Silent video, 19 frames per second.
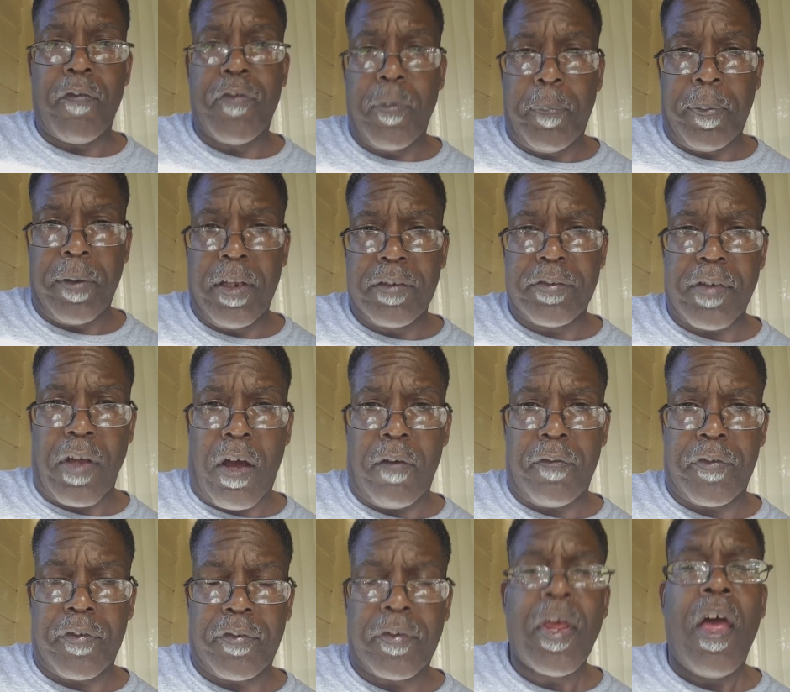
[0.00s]
of the police
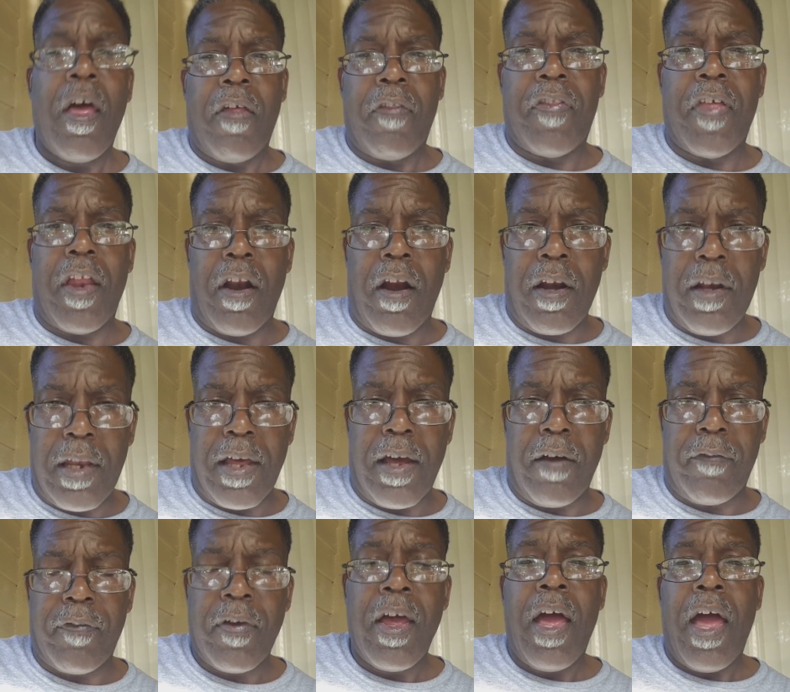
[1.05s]
officers that are
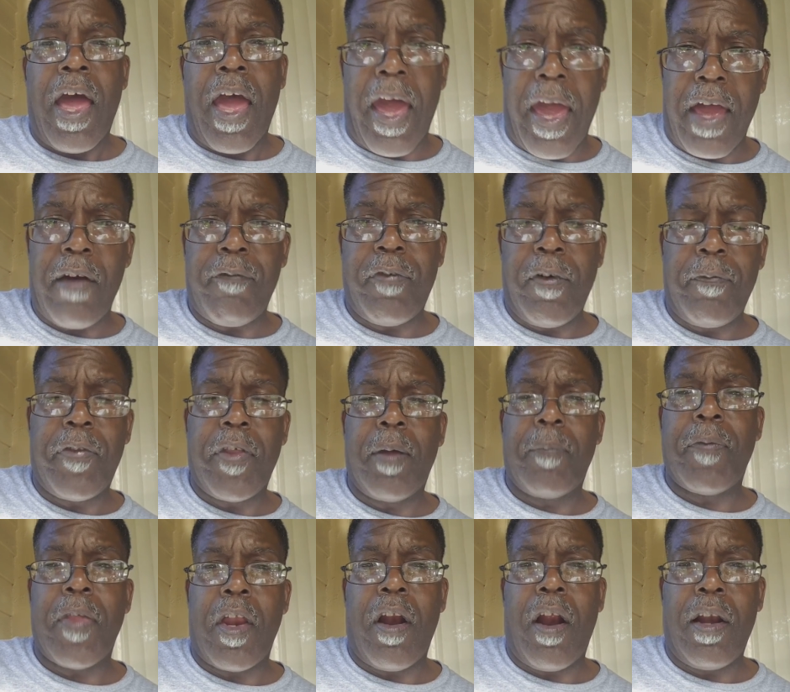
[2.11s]
left, half of
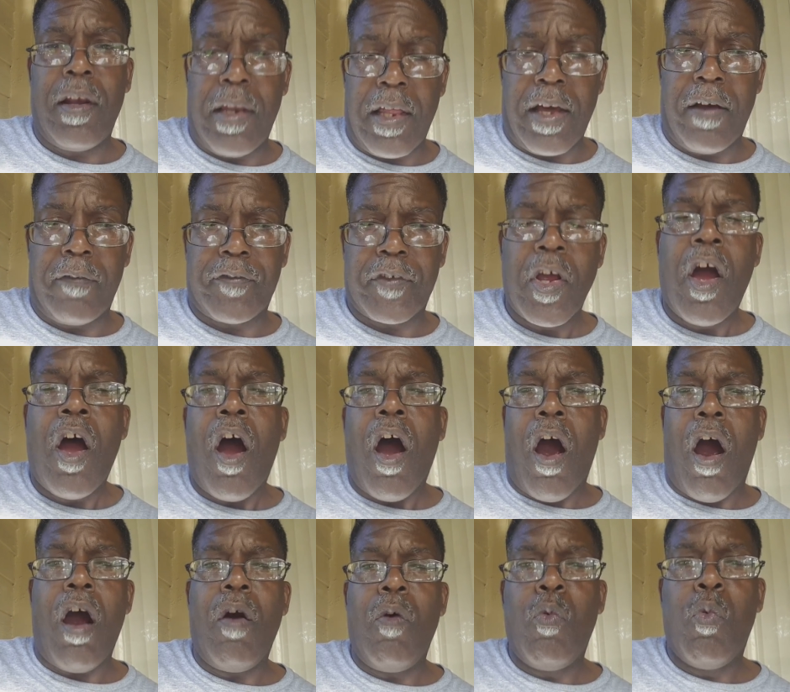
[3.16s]
them that are left,
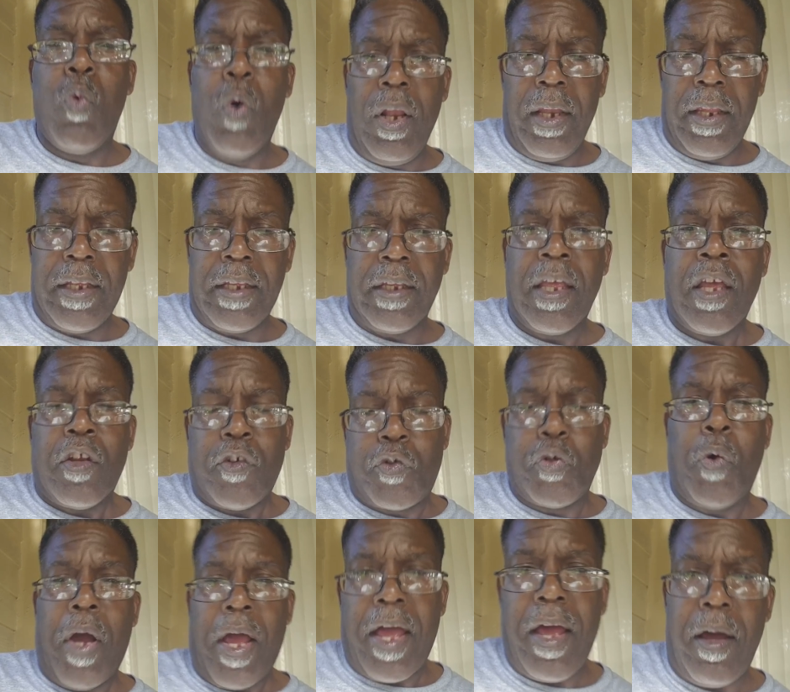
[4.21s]
are willing
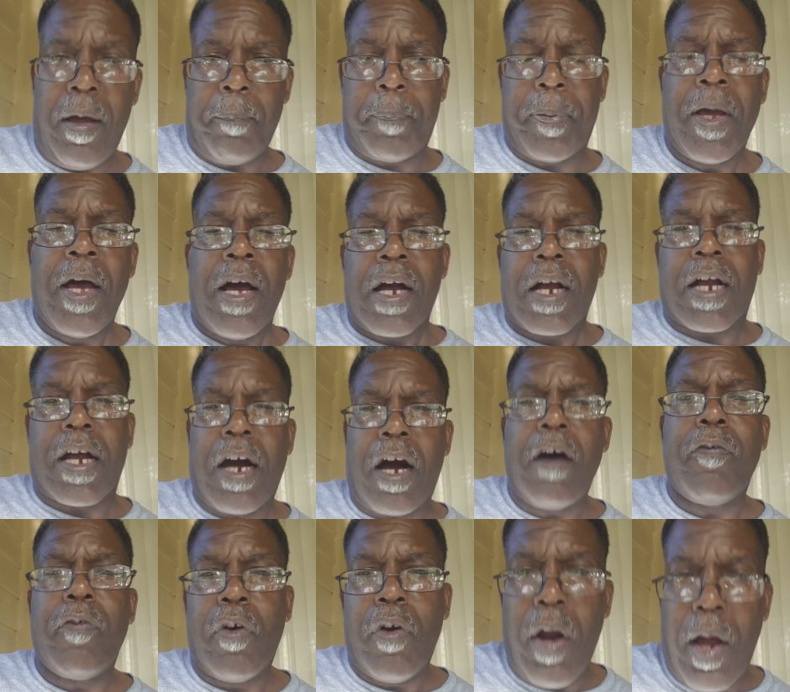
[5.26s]
to help
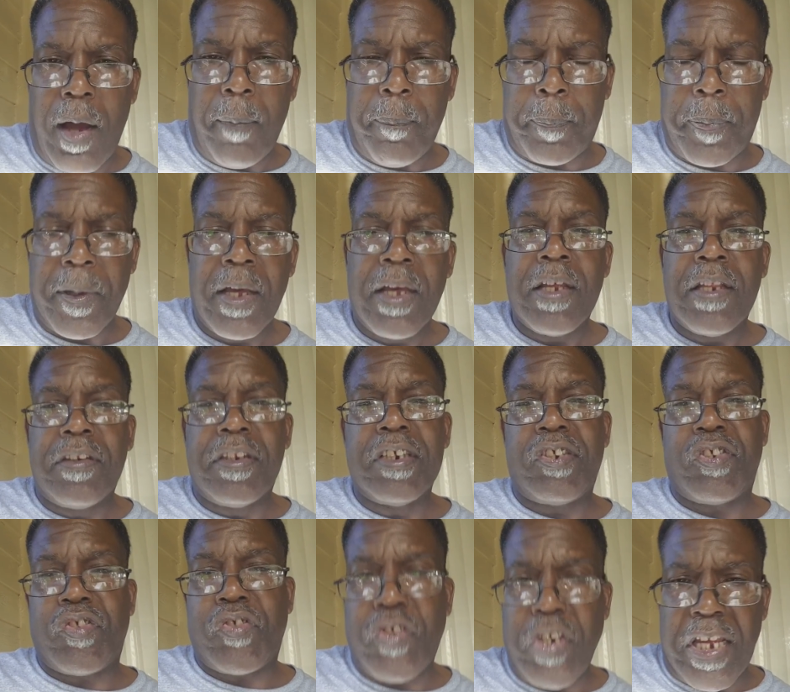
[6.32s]
cover up the
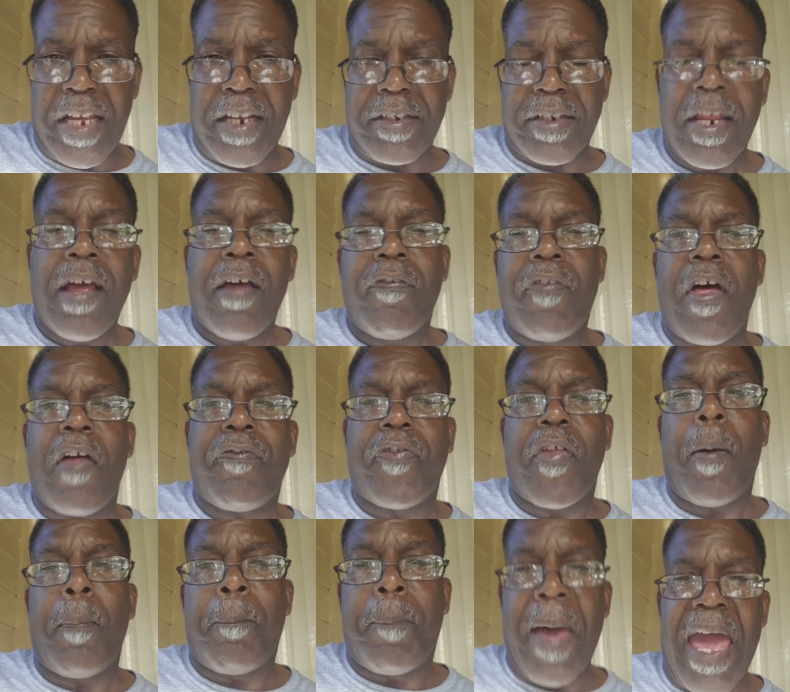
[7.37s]
shit that
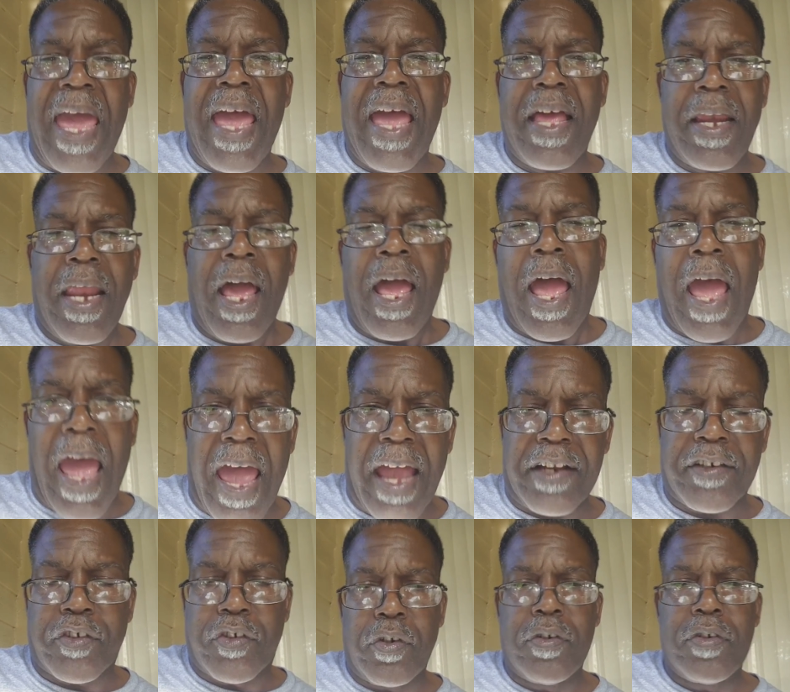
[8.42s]
the bad
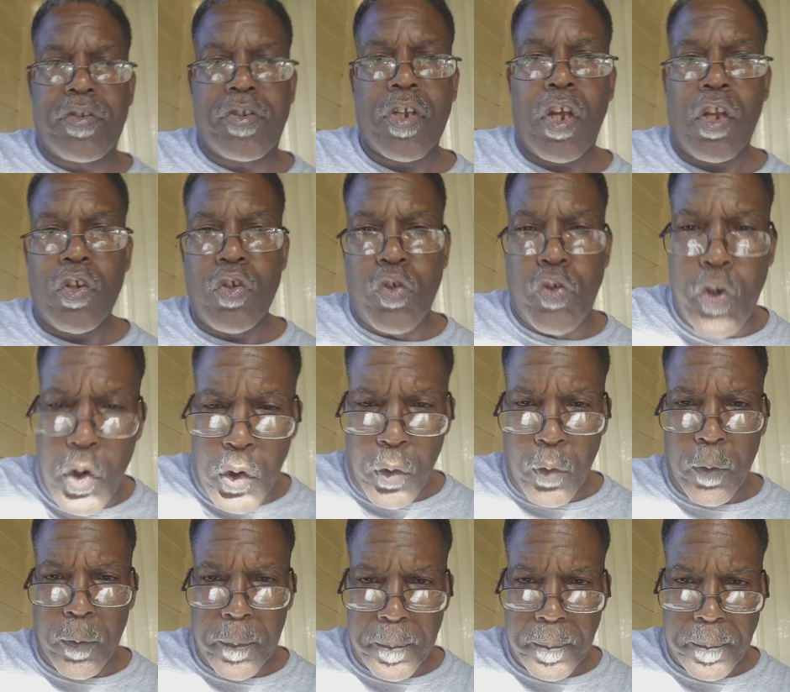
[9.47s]
actors do.